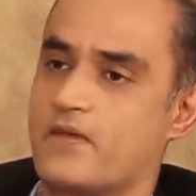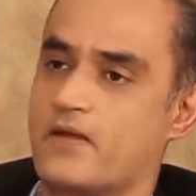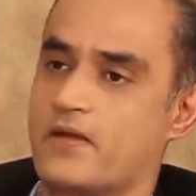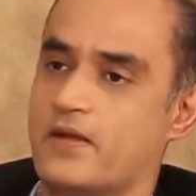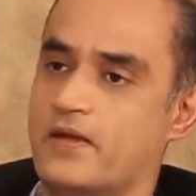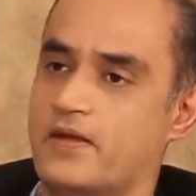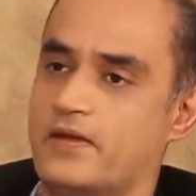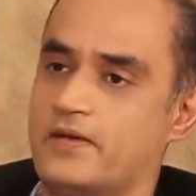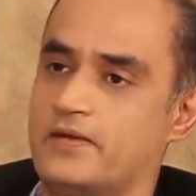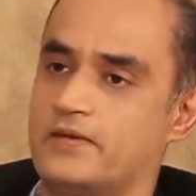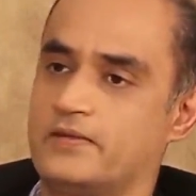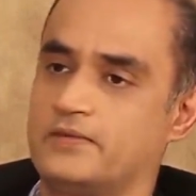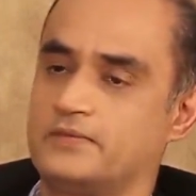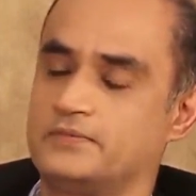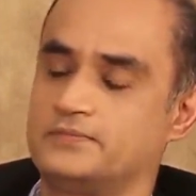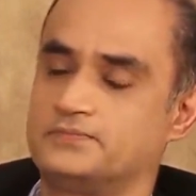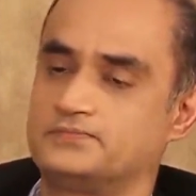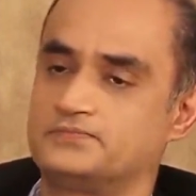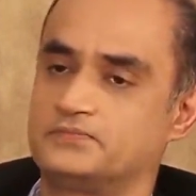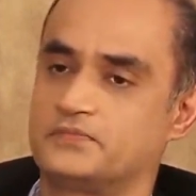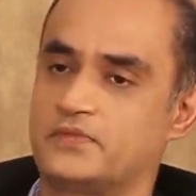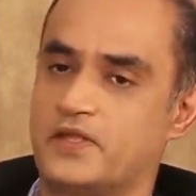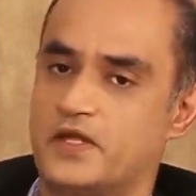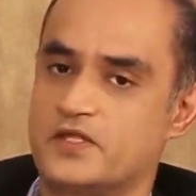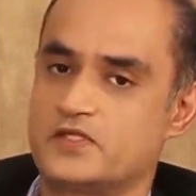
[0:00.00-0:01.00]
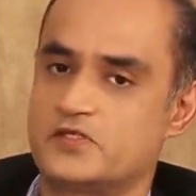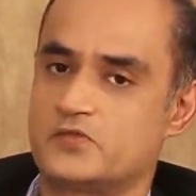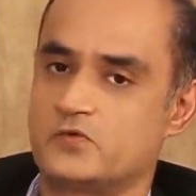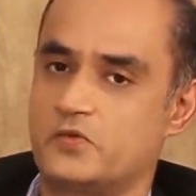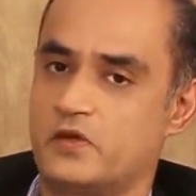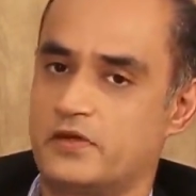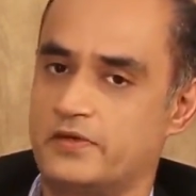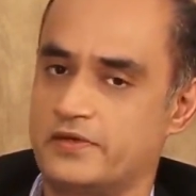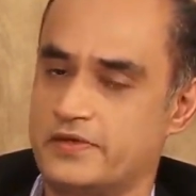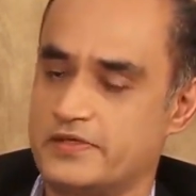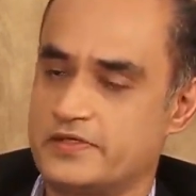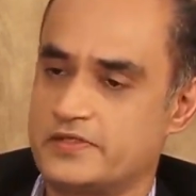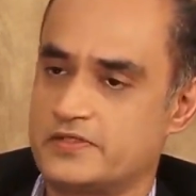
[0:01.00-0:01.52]
And that's
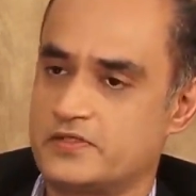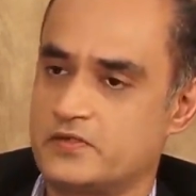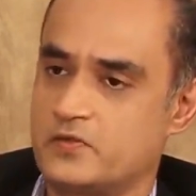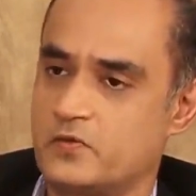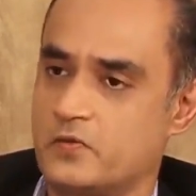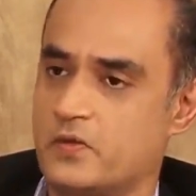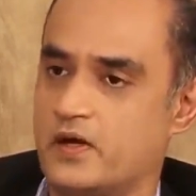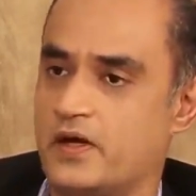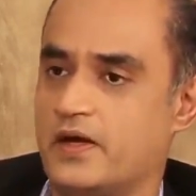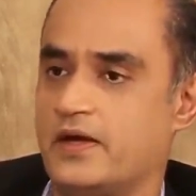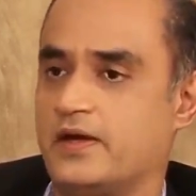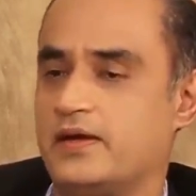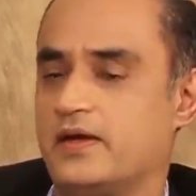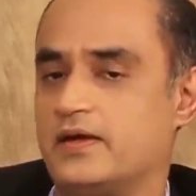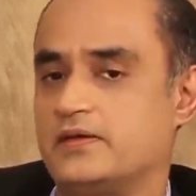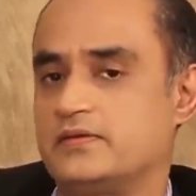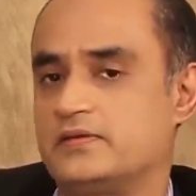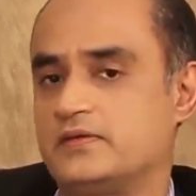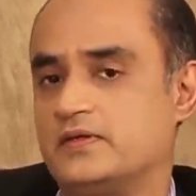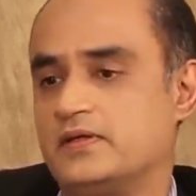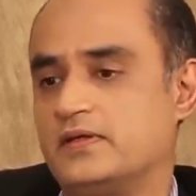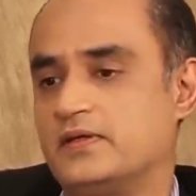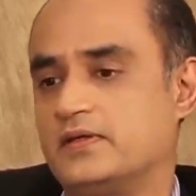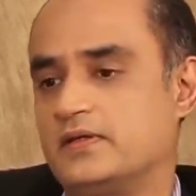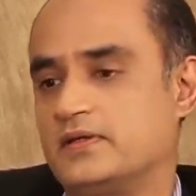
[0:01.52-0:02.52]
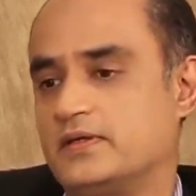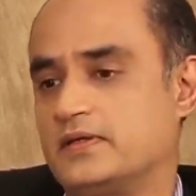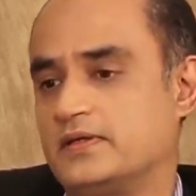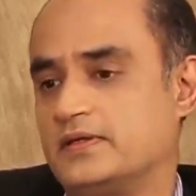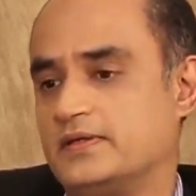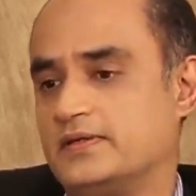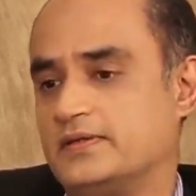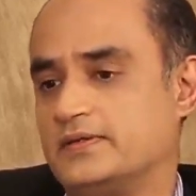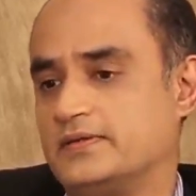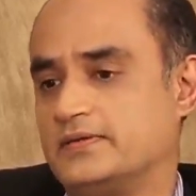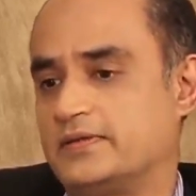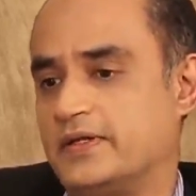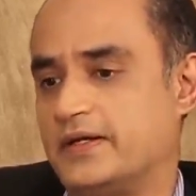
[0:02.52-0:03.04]
one reason why I think
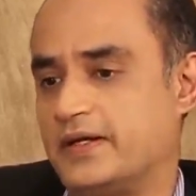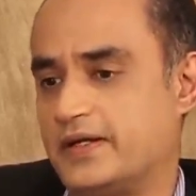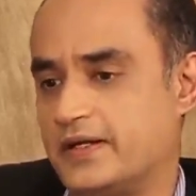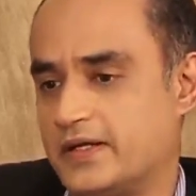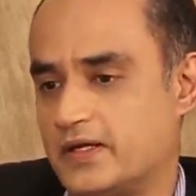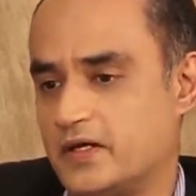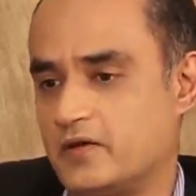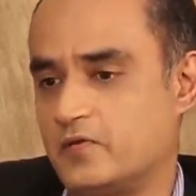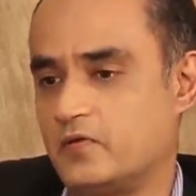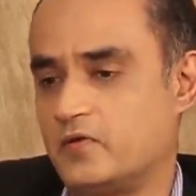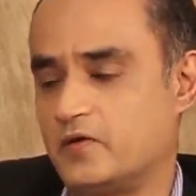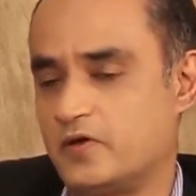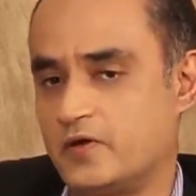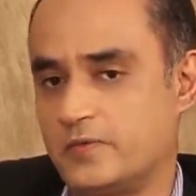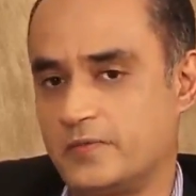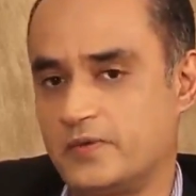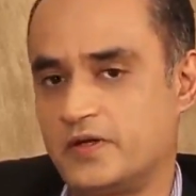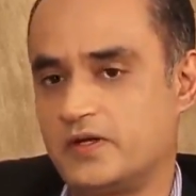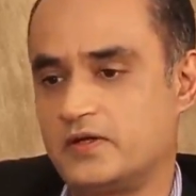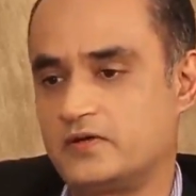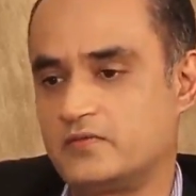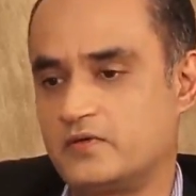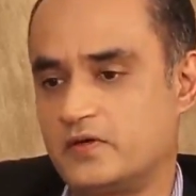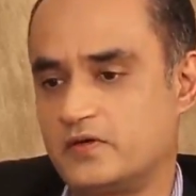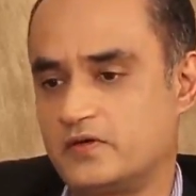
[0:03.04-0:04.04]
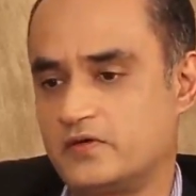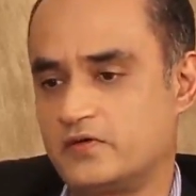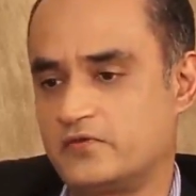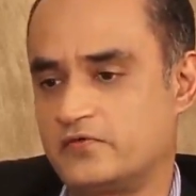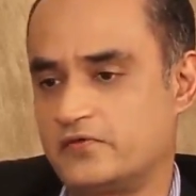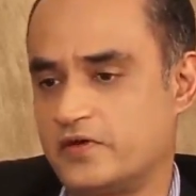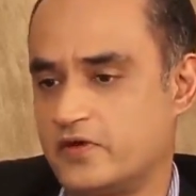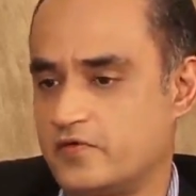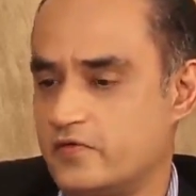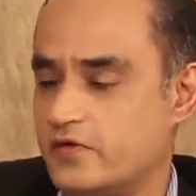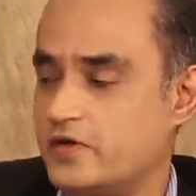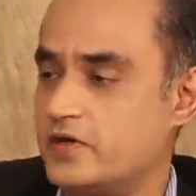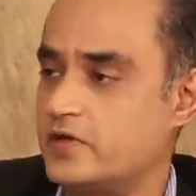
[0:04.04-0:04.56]
India will remain one of the
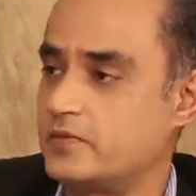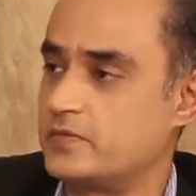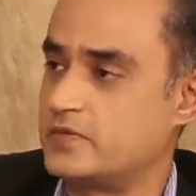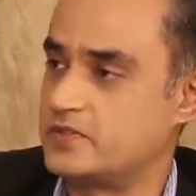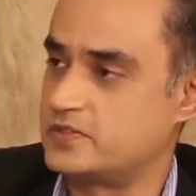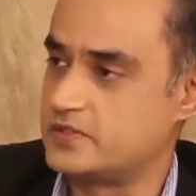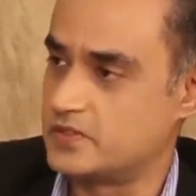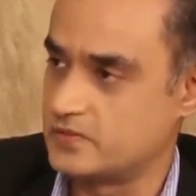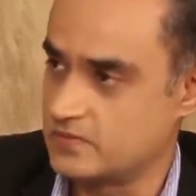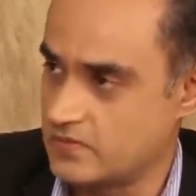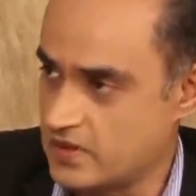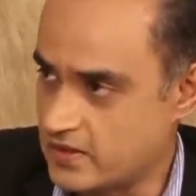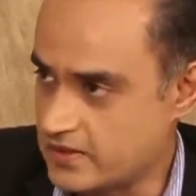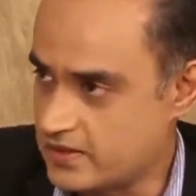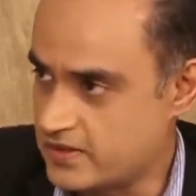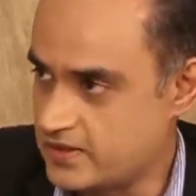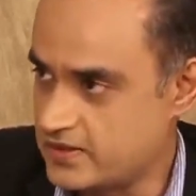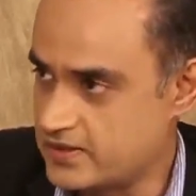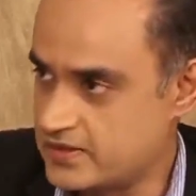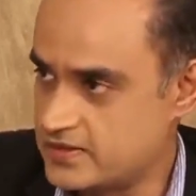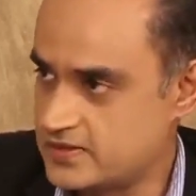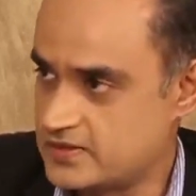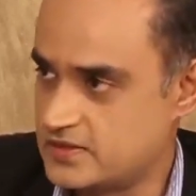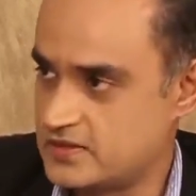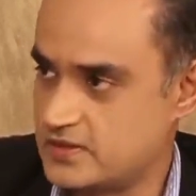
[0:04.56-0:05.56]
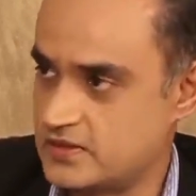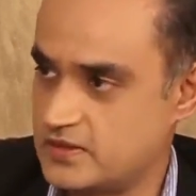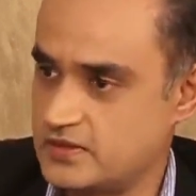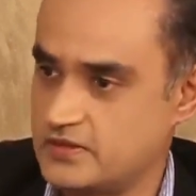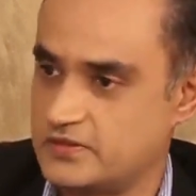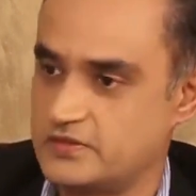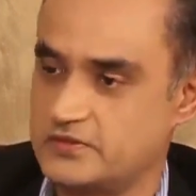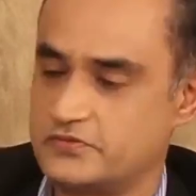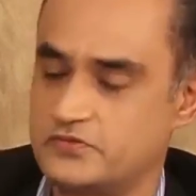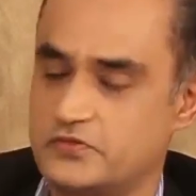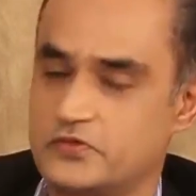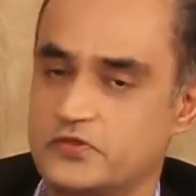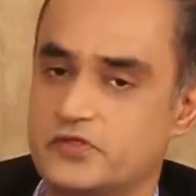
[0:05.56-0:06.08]
favorite emerging markets
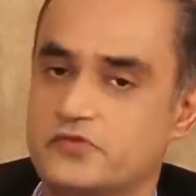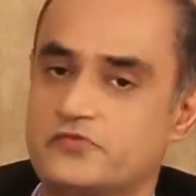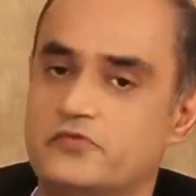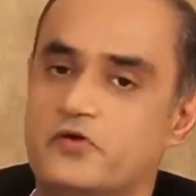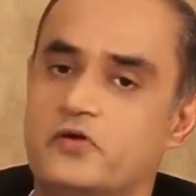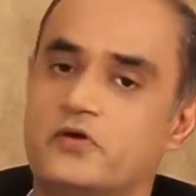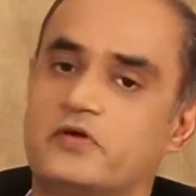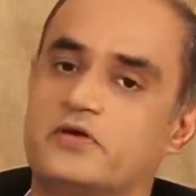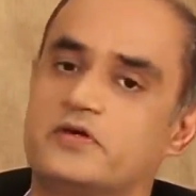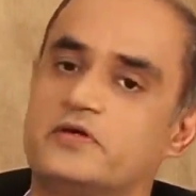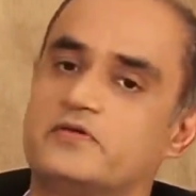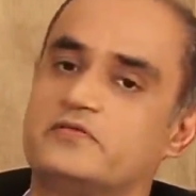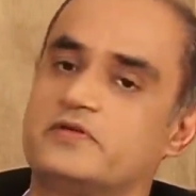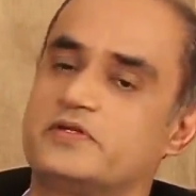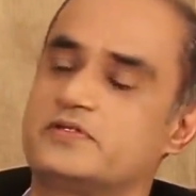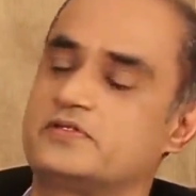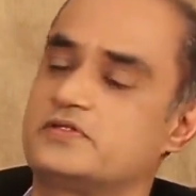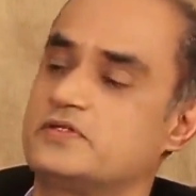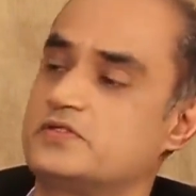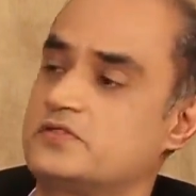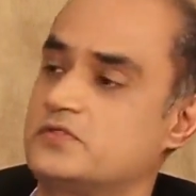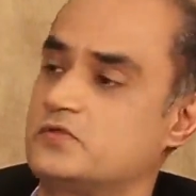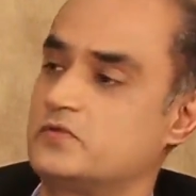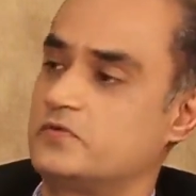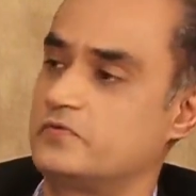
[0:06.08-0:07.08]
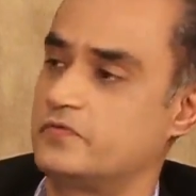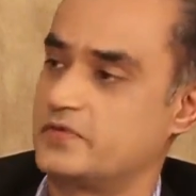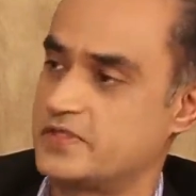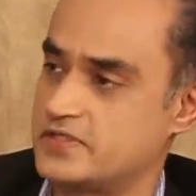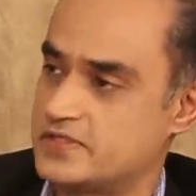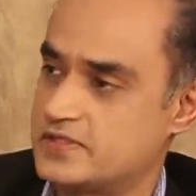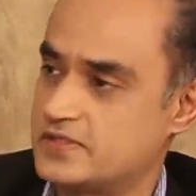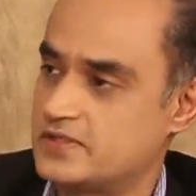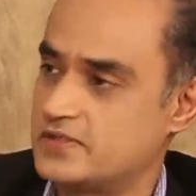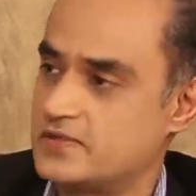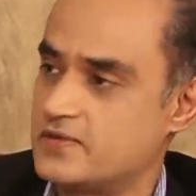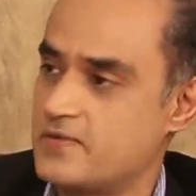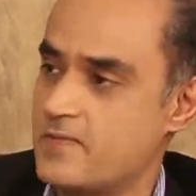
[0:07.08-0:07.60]
for the foreign investors to
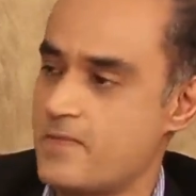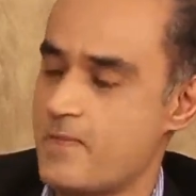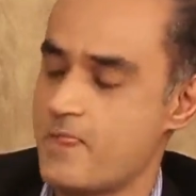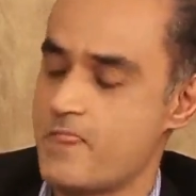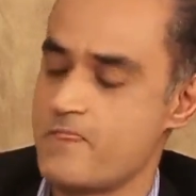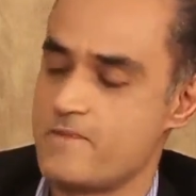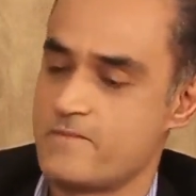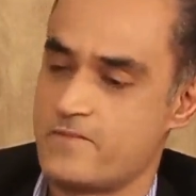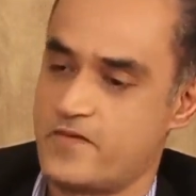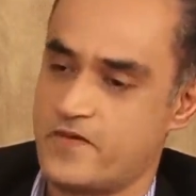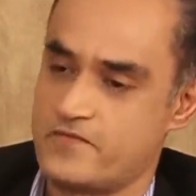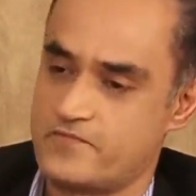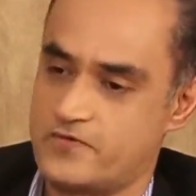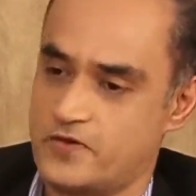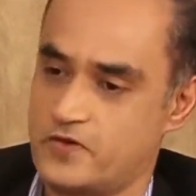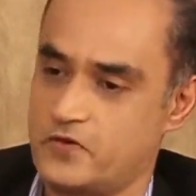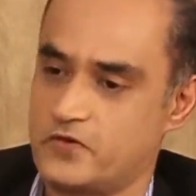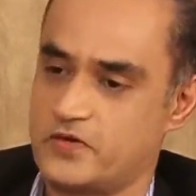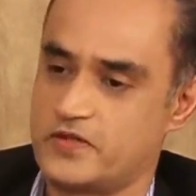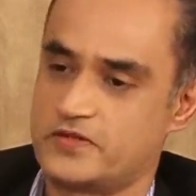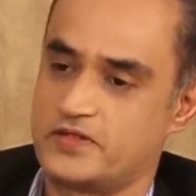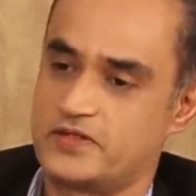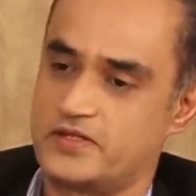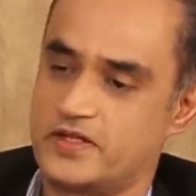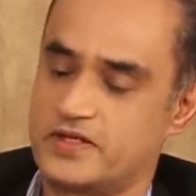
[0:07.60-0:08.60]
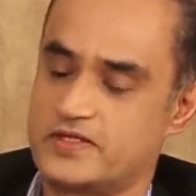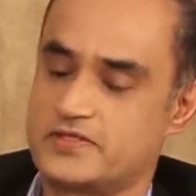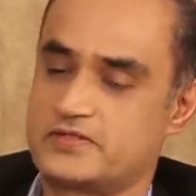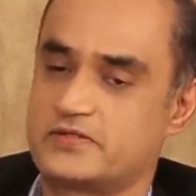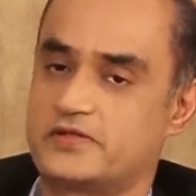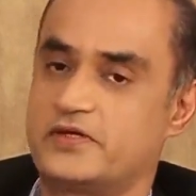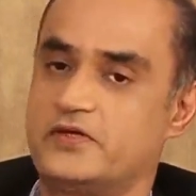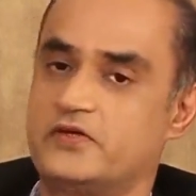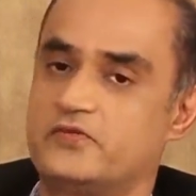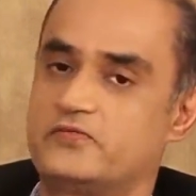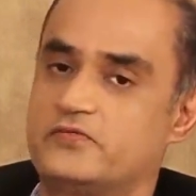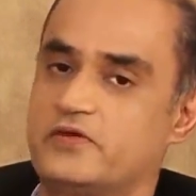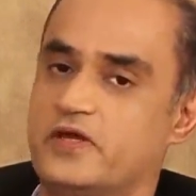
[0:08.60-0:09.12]
invest in, if I look at the next
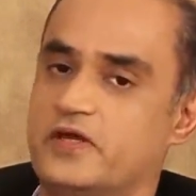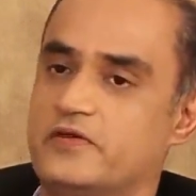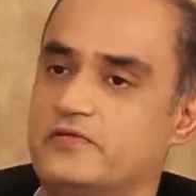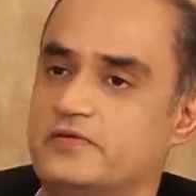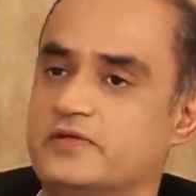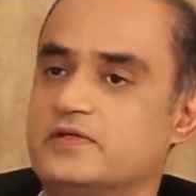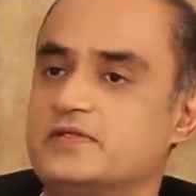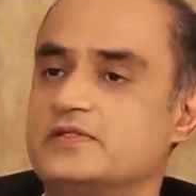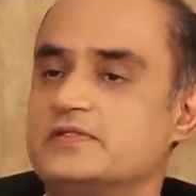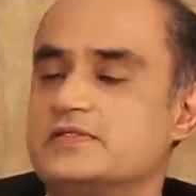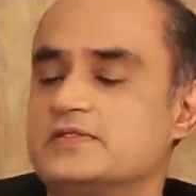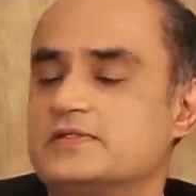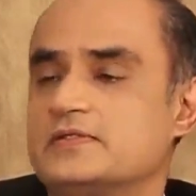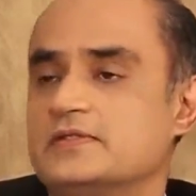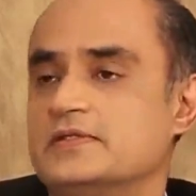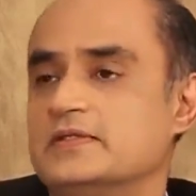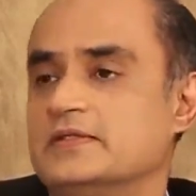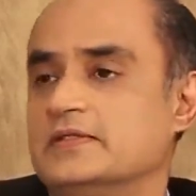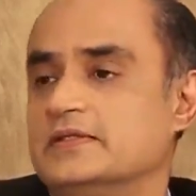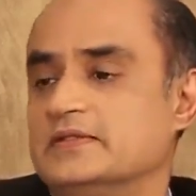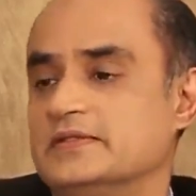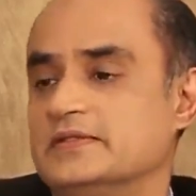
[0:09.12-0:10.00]
3 to 5 years.